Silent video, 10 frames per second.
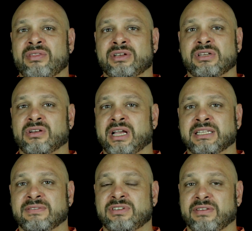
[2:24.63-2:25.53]
There's all
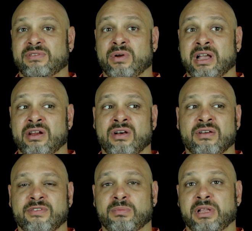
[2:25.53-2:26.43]
kinds of stuff going on all
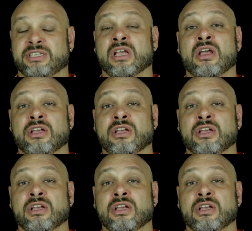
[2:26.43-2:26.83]
over the place.